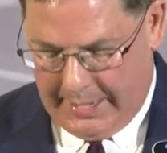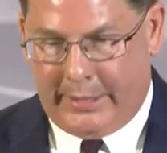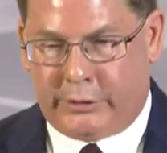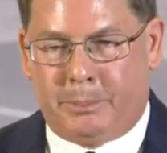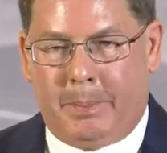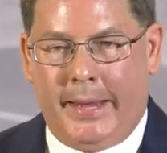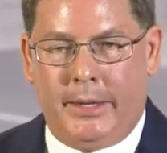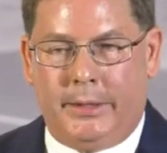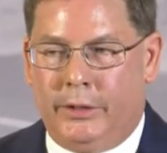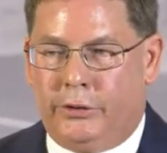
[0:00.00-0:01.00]
and
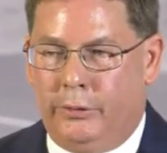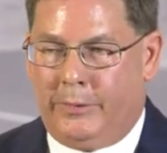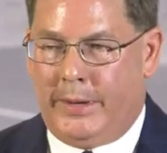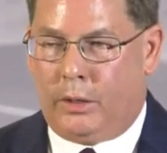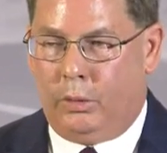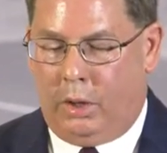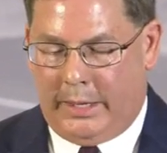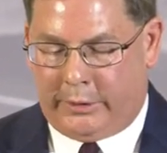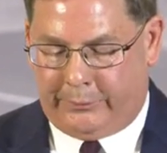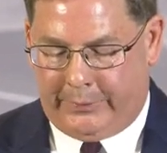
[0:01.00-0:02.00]
expand into vehicle
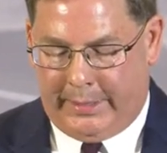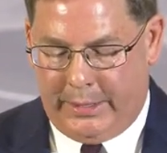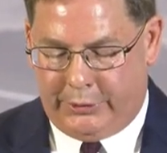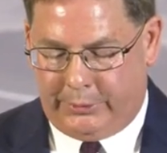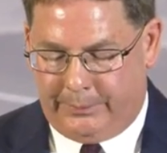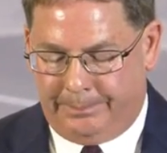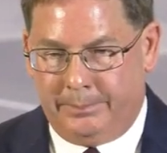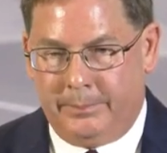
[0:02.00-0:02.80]
electrification.